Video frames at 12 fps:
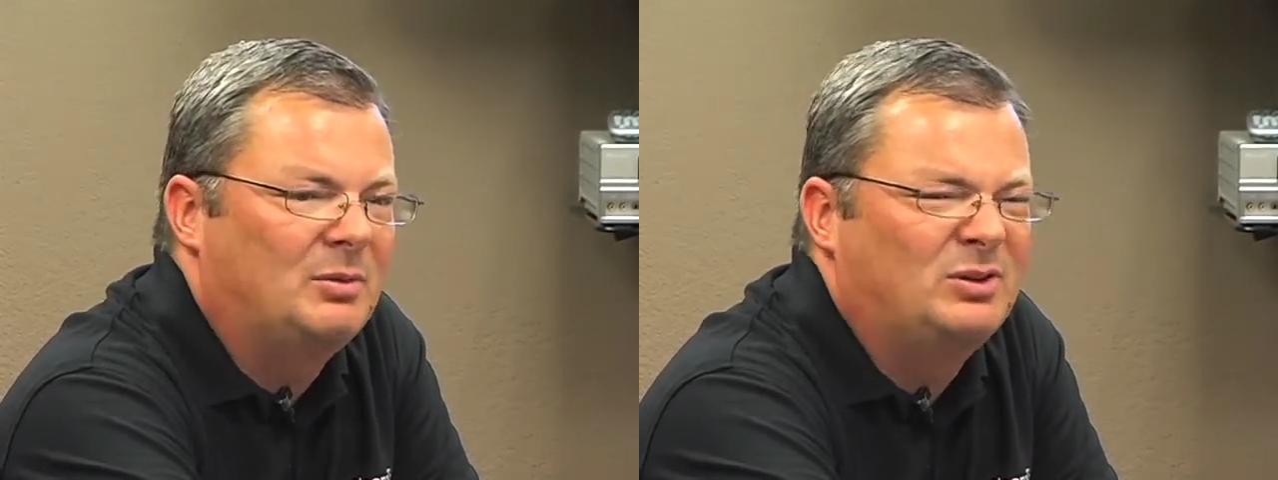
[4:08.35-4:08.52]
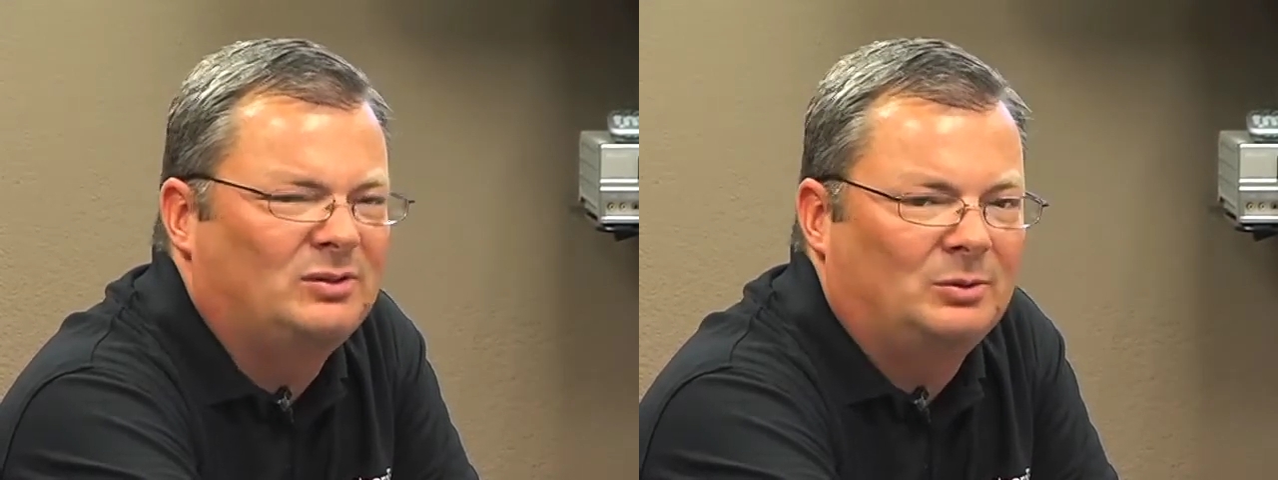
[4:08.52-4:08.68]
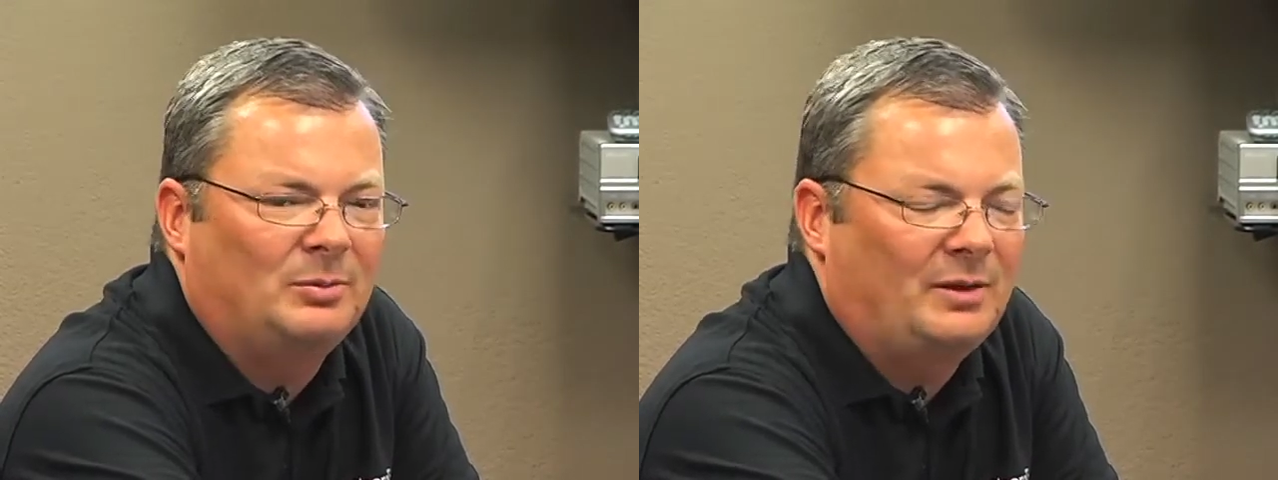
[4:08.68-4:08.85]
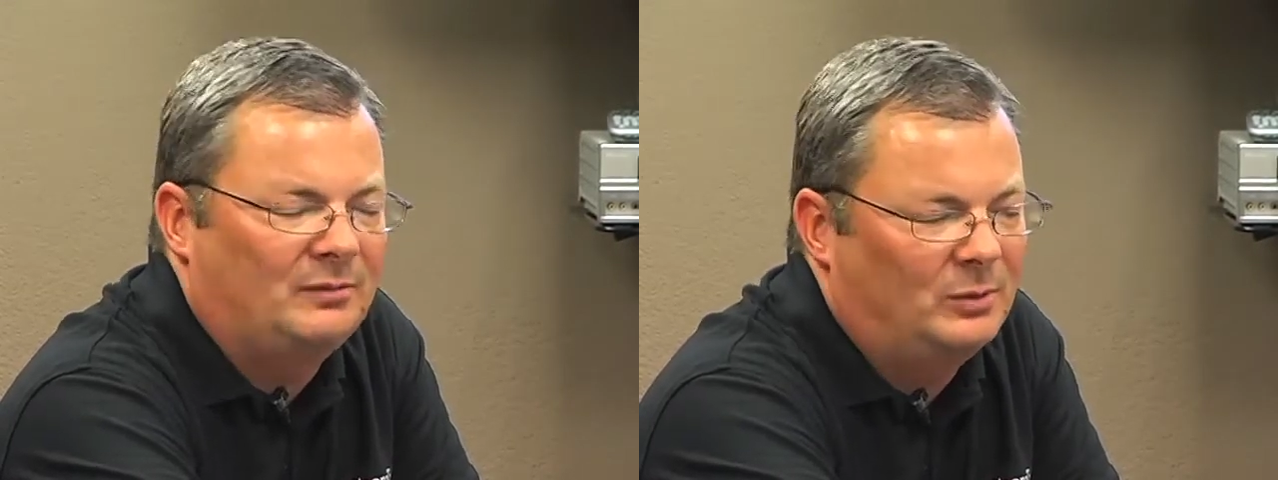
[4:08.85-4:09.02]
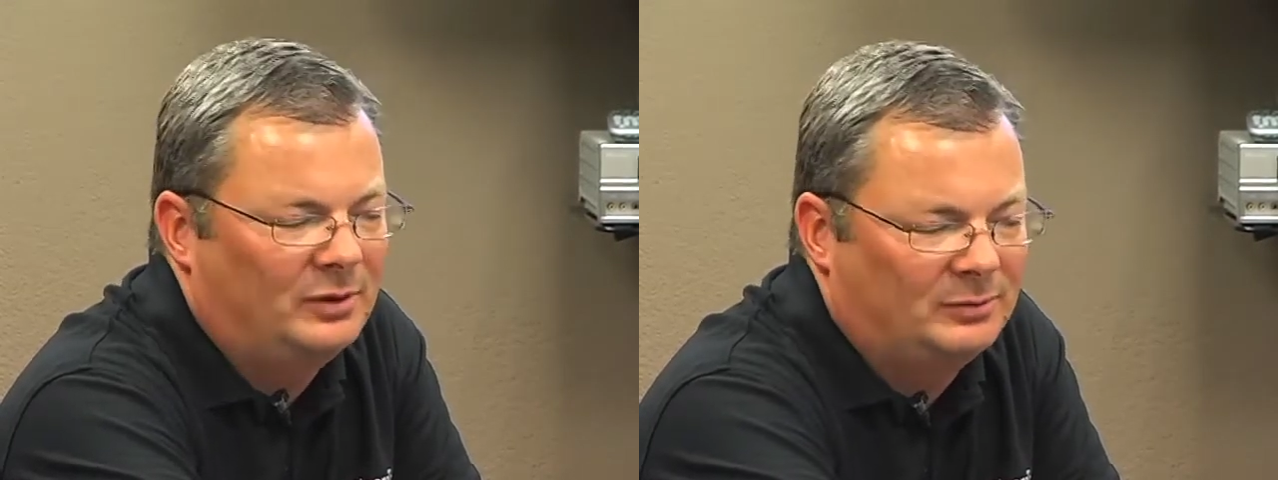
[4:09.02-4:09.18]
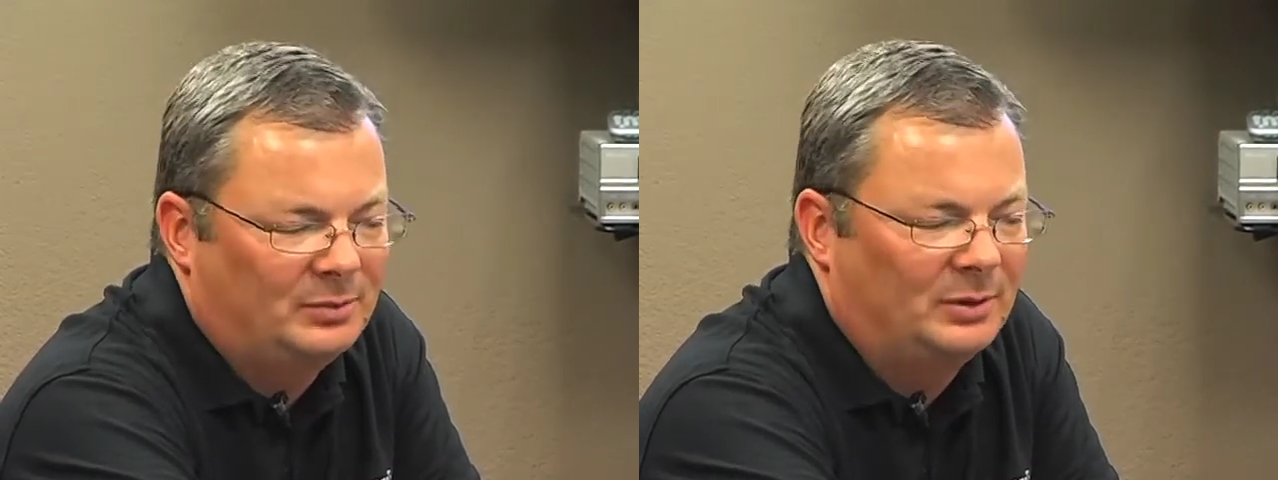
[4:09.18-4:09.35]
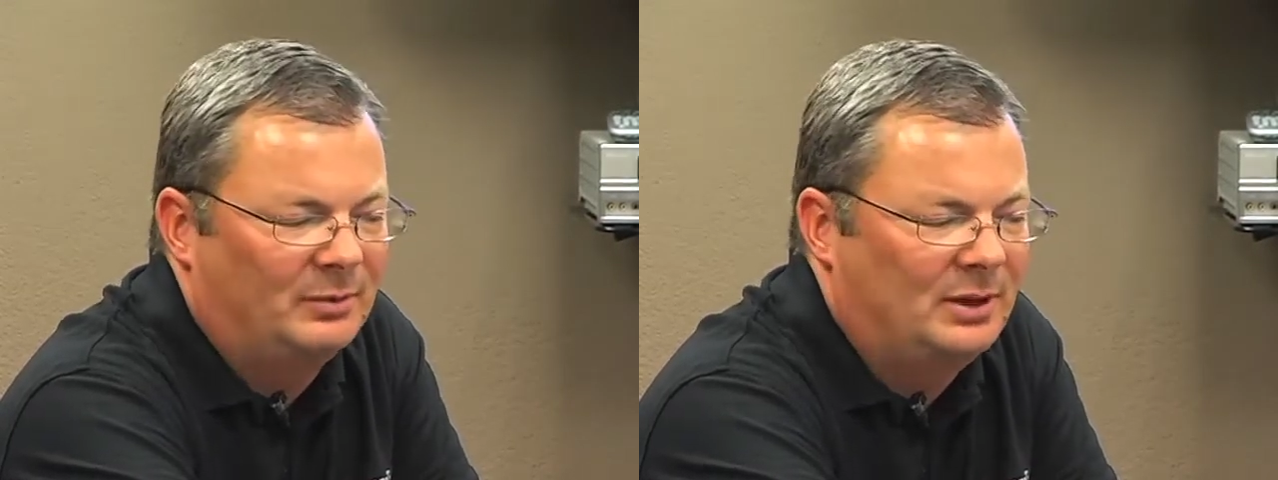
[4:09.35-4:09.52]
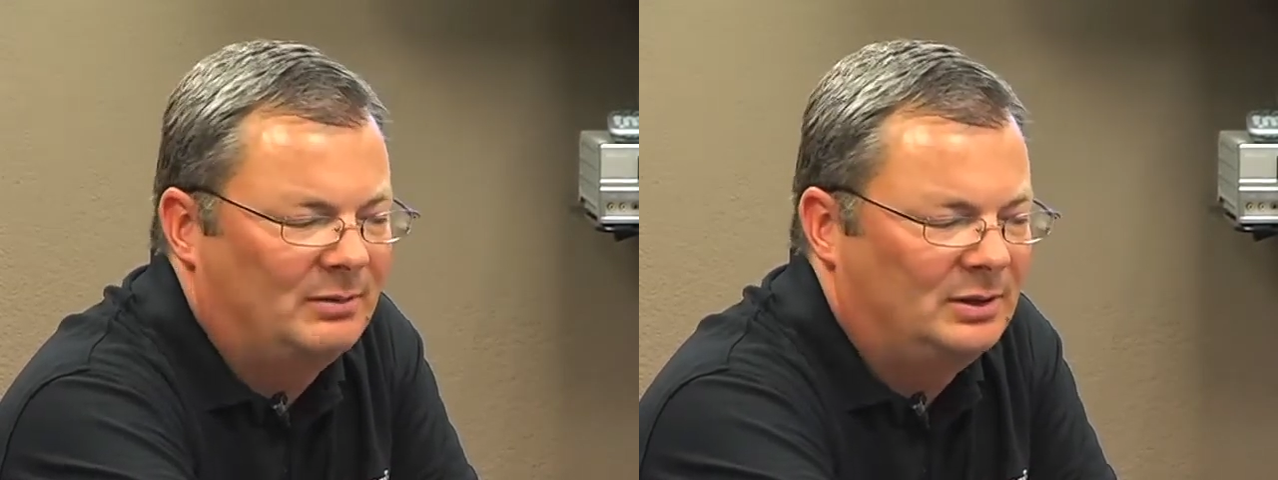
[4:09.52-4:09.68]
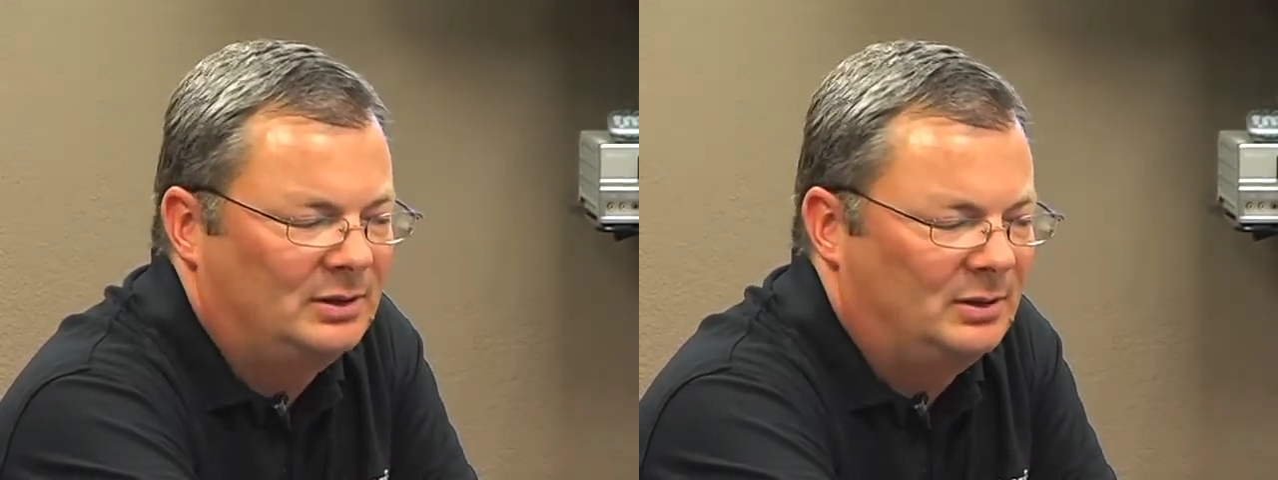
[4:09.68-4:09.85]
but you still don't have voicemail
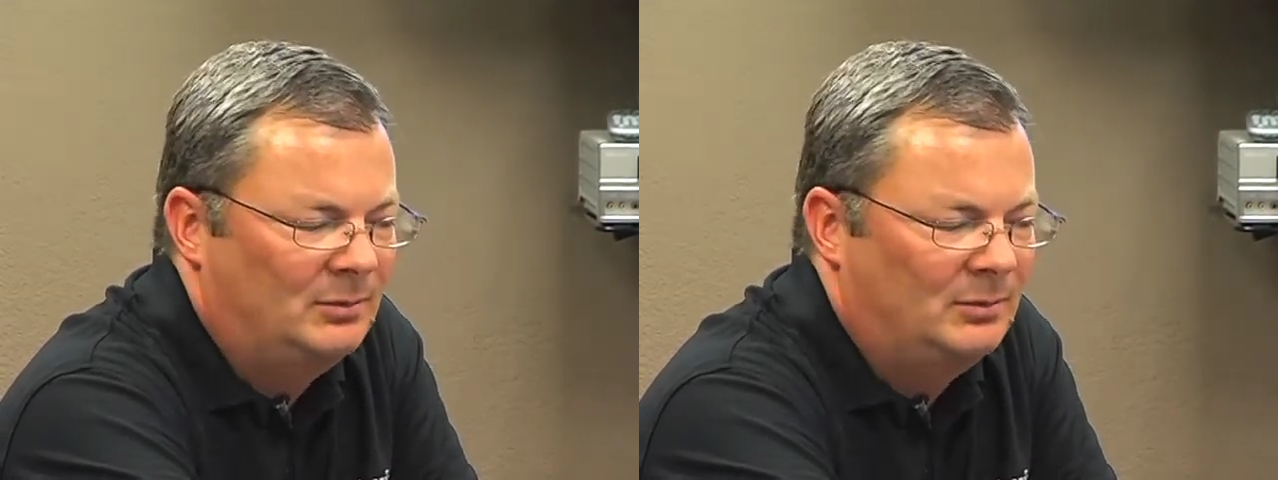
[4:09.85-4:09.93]
maybe.